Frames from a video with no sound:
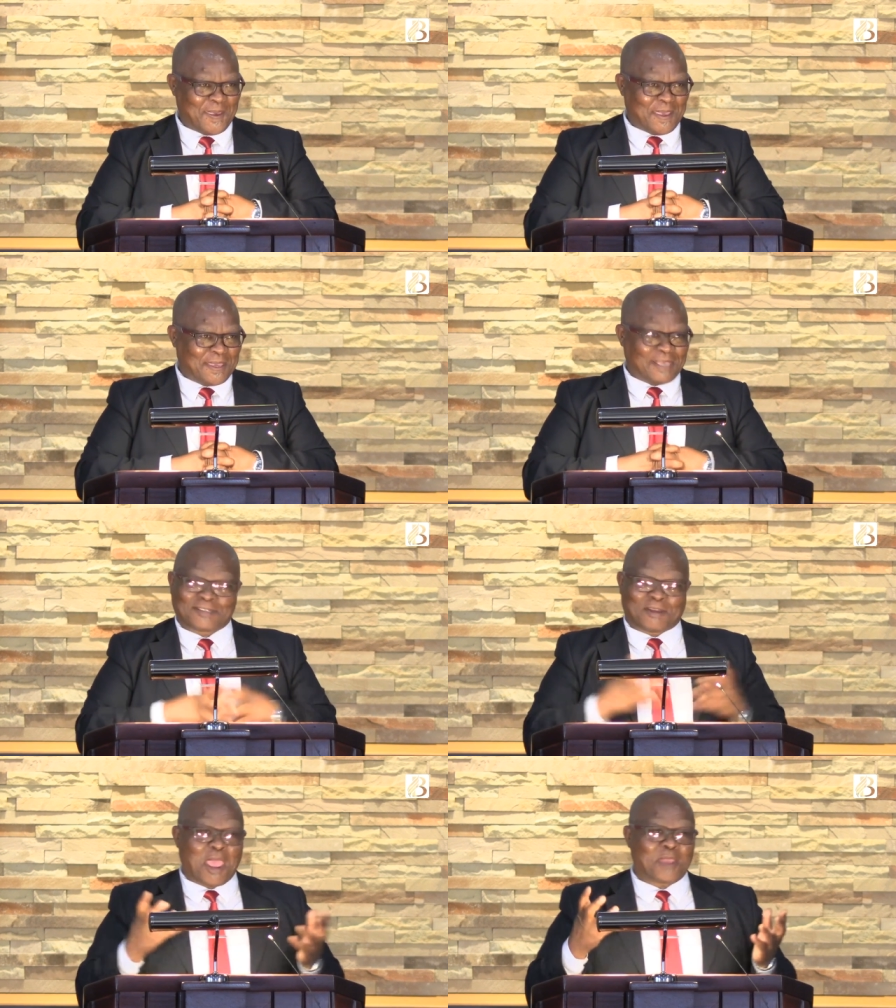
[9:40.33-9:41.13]
His
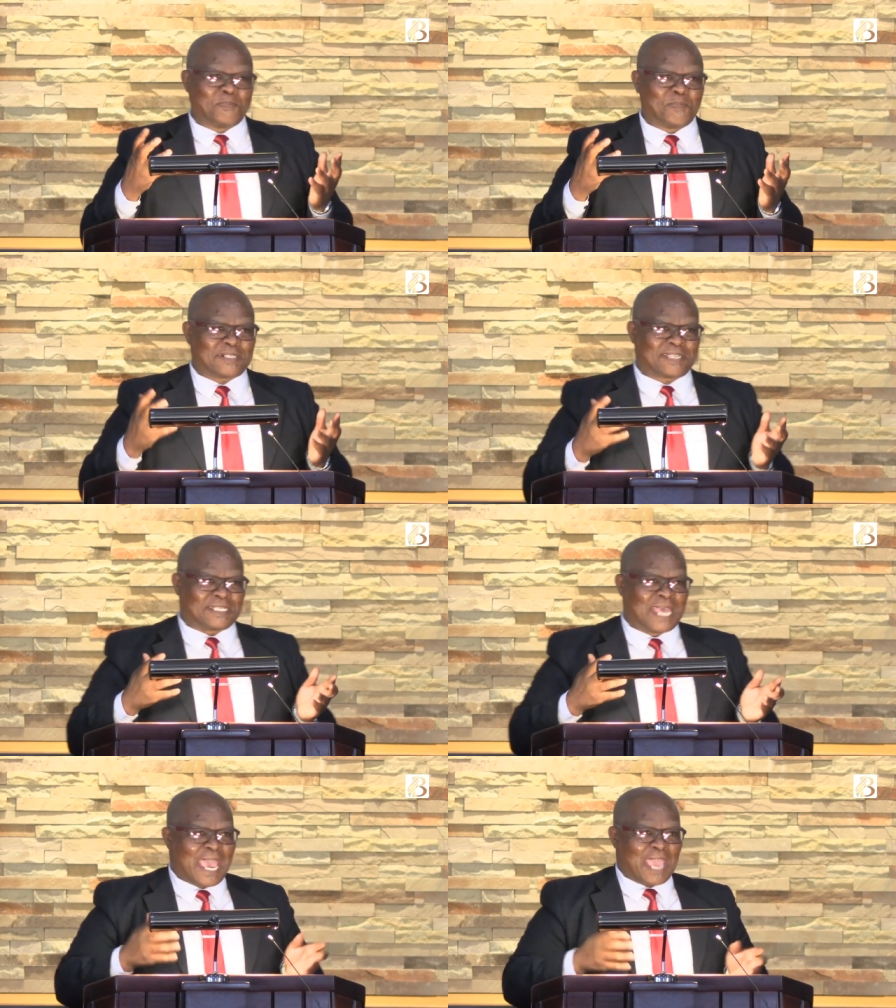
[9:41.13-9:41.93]
great mercies.
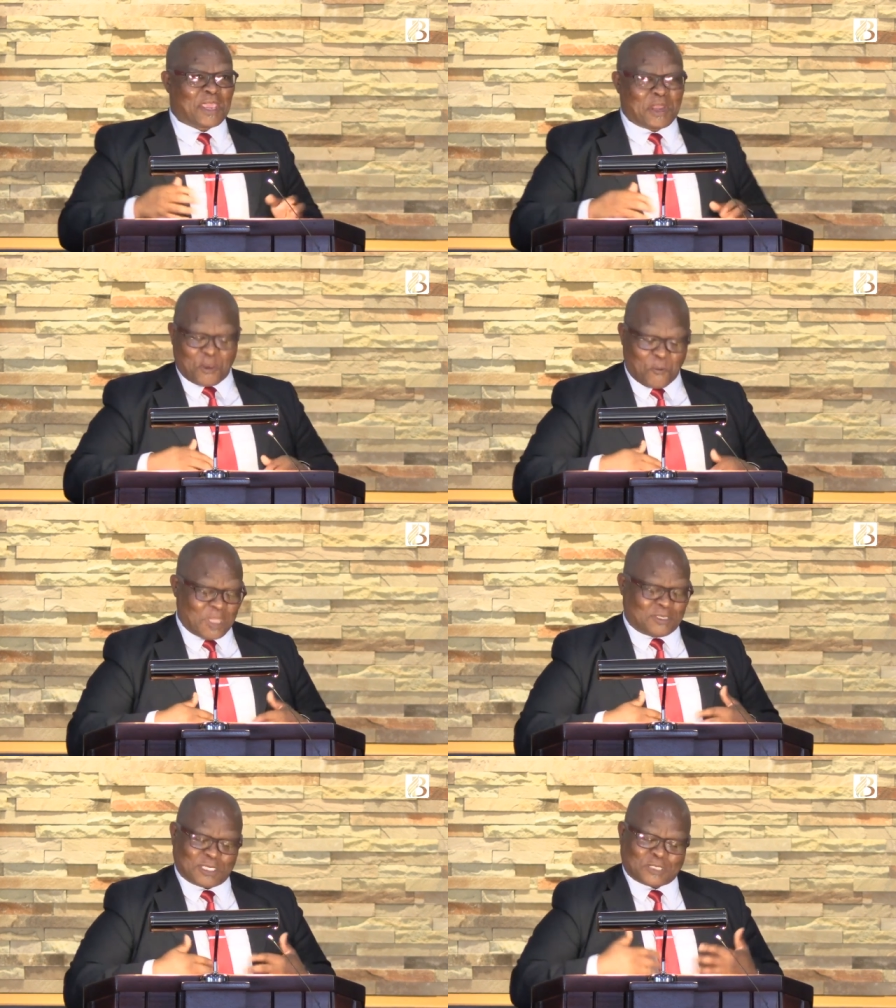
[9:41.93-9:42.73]
And yet you know,
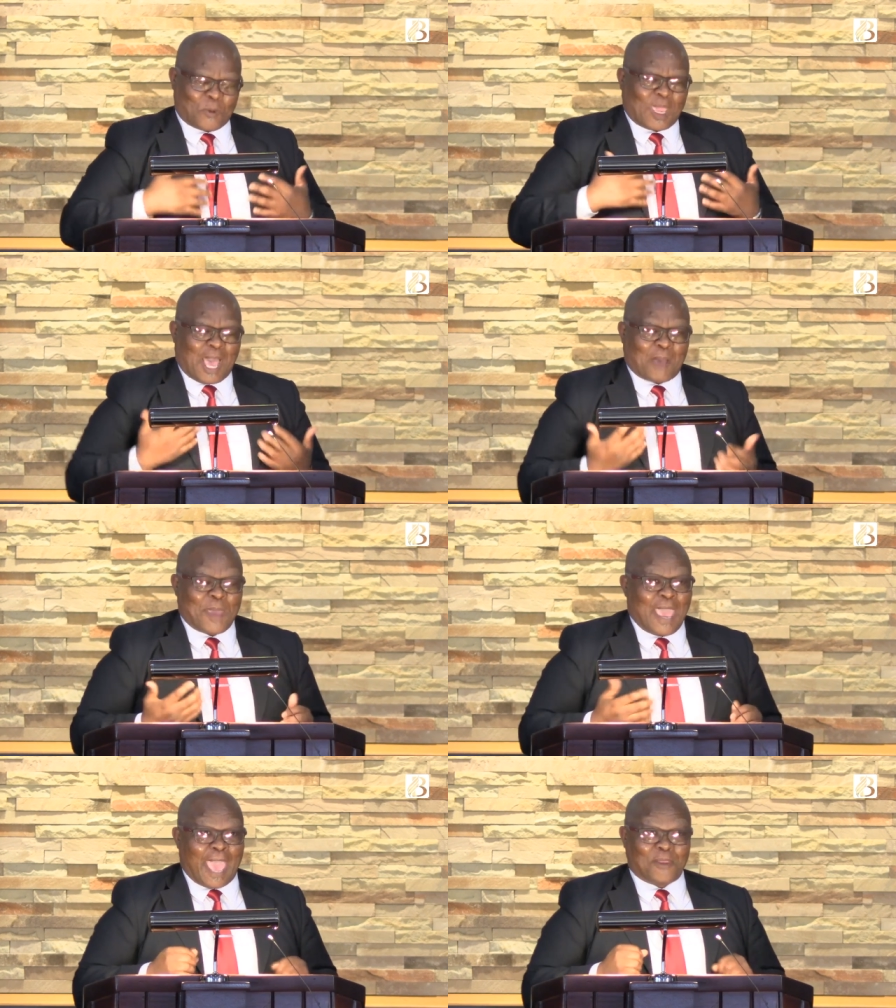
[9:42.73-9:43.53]
Jesus wake up
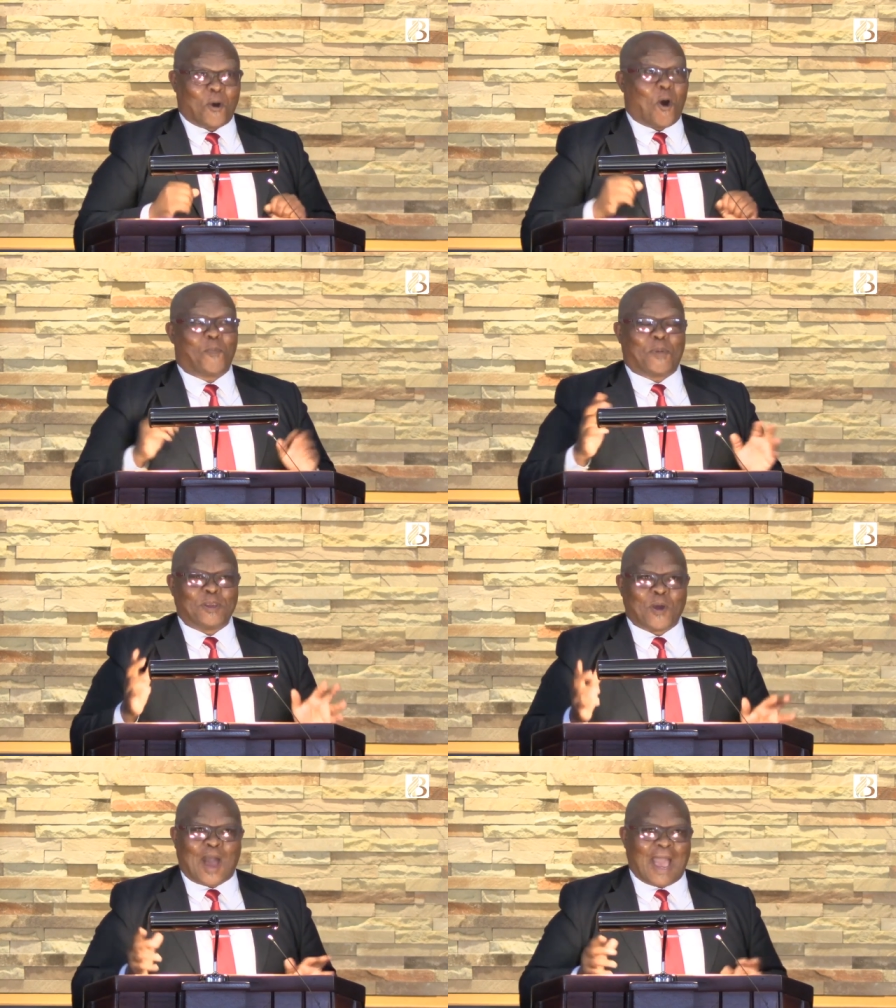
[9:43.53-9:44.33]
and you open
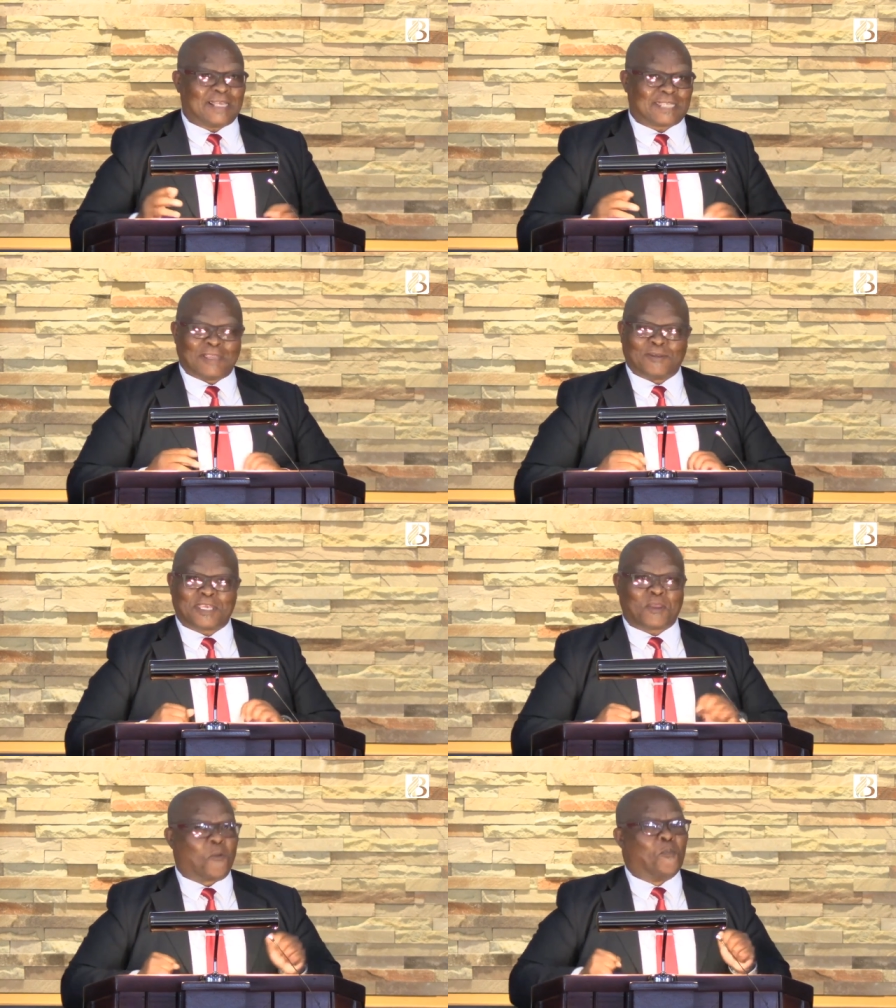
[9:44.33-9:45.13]
your eyes and you see
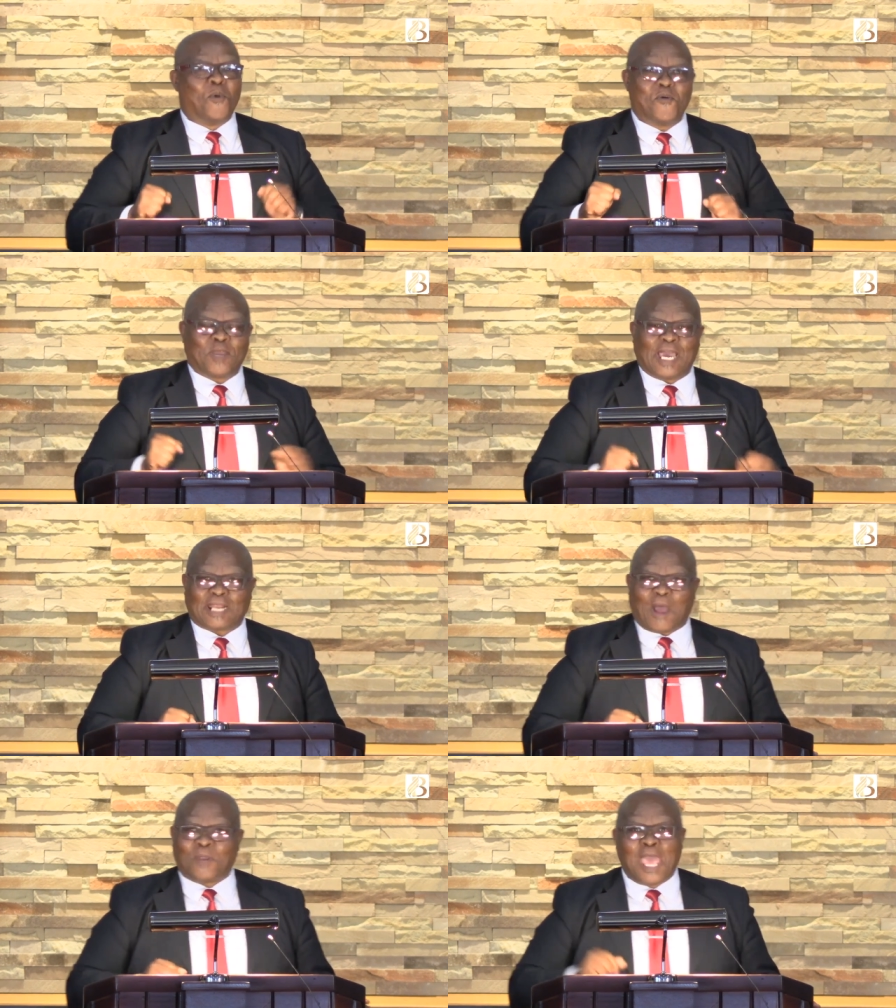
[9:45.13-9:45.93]
you're moving
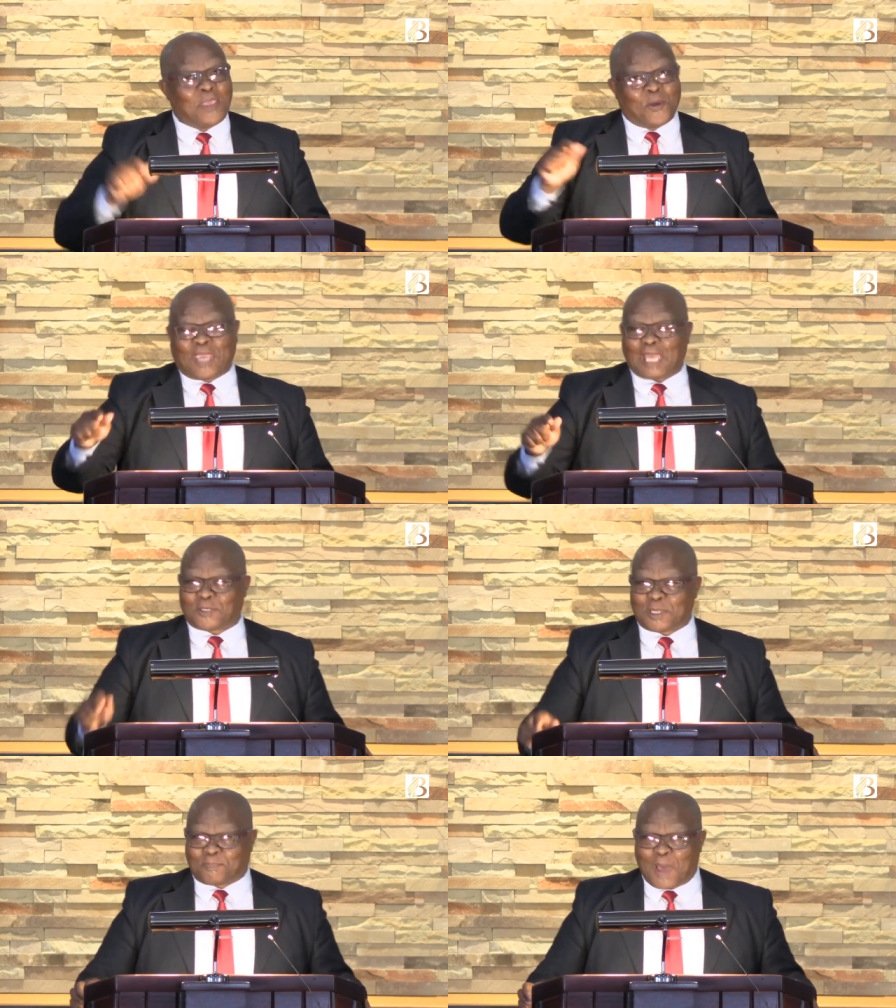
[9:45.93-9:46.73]
around. You get to
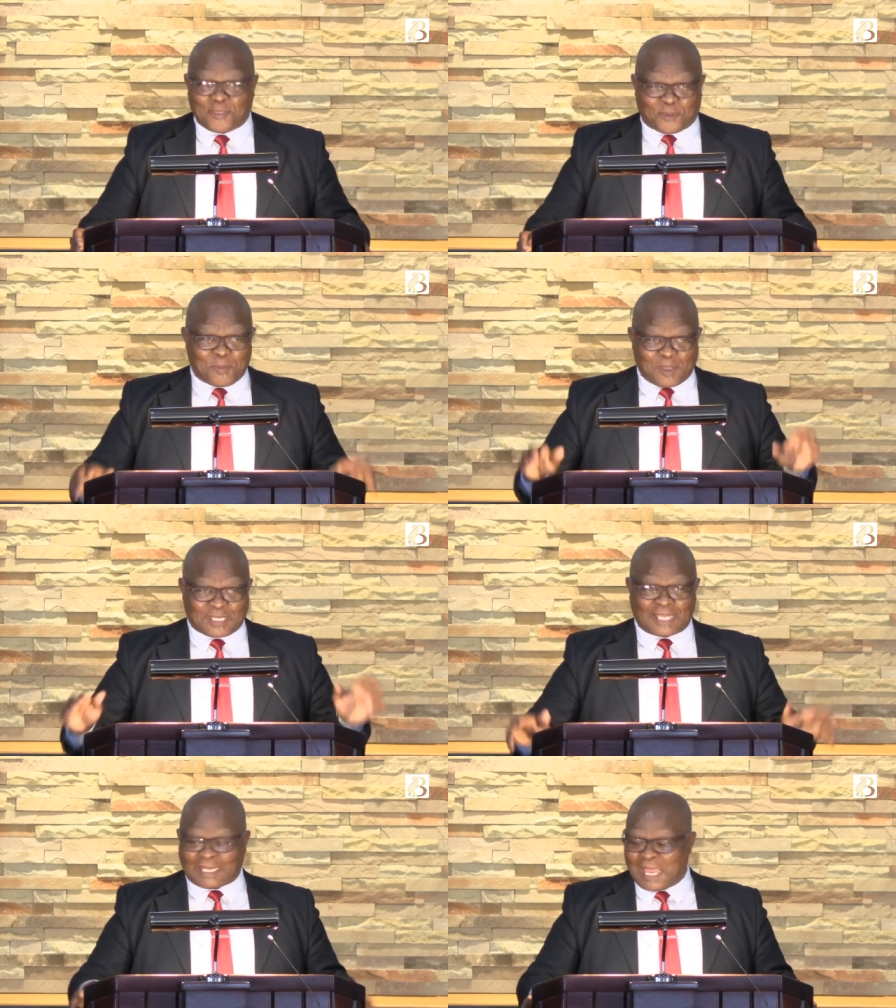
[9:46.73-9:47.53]
the bathroom, you say
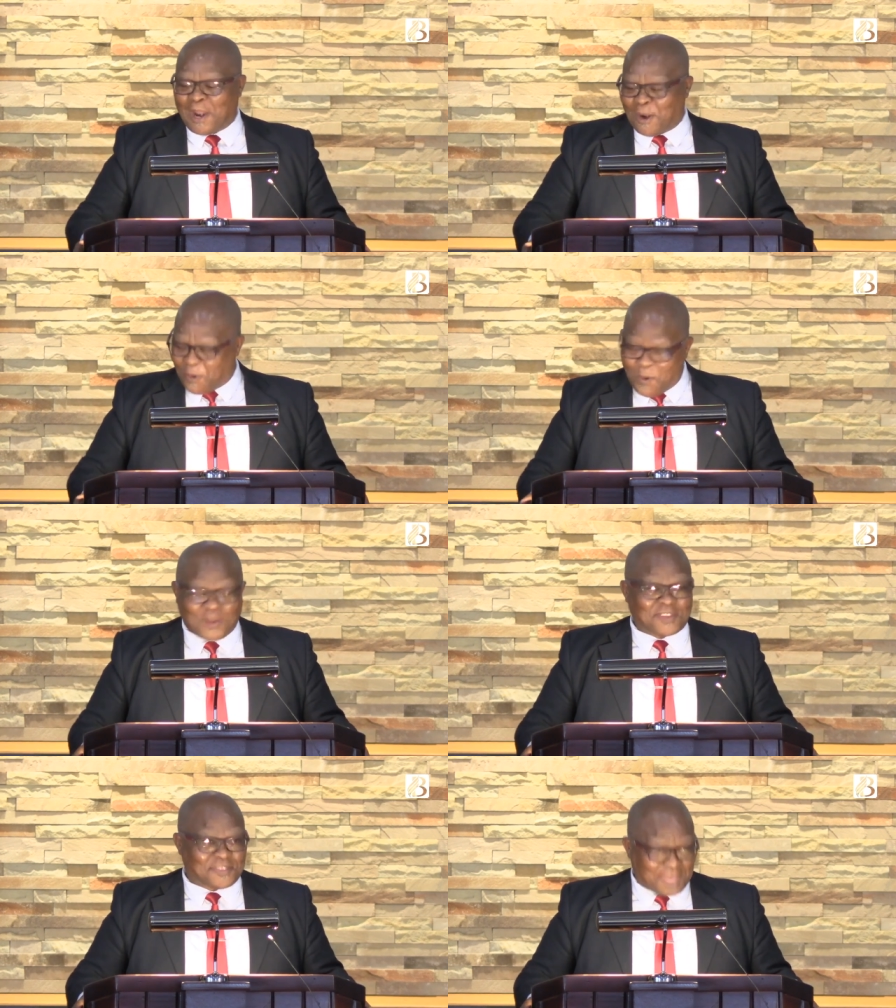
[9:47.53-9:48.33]
that,
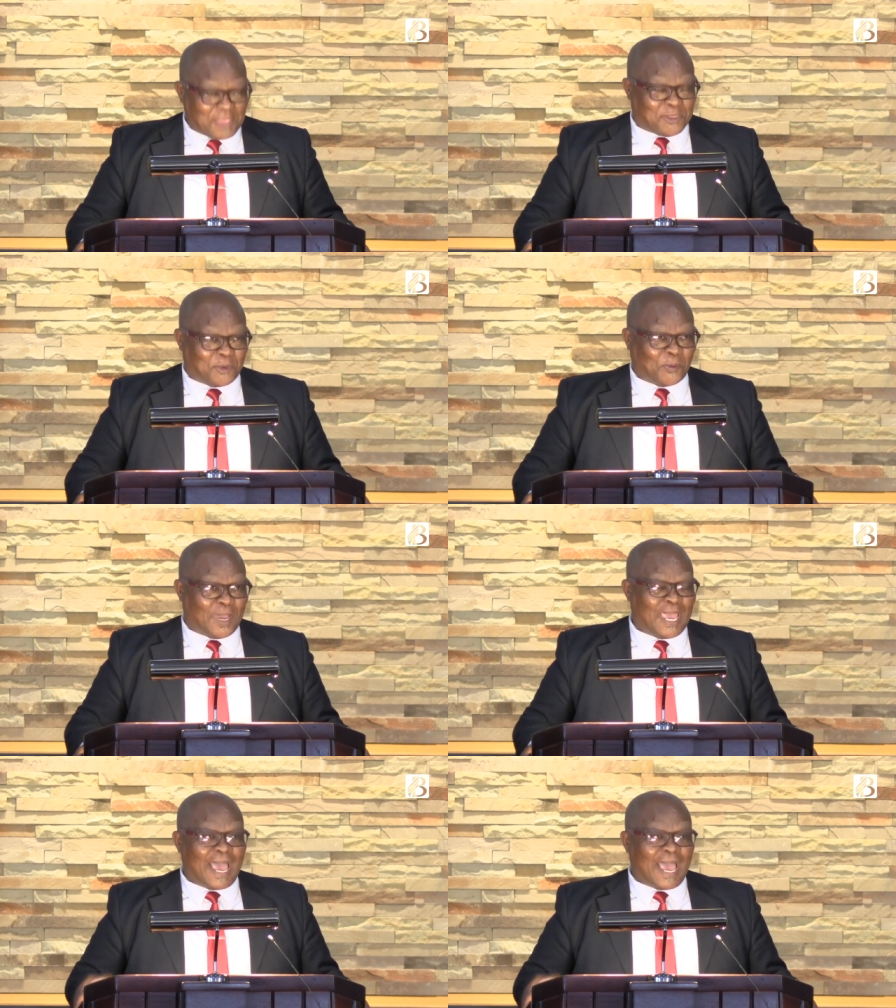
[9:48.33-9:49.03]
Lord, thank you.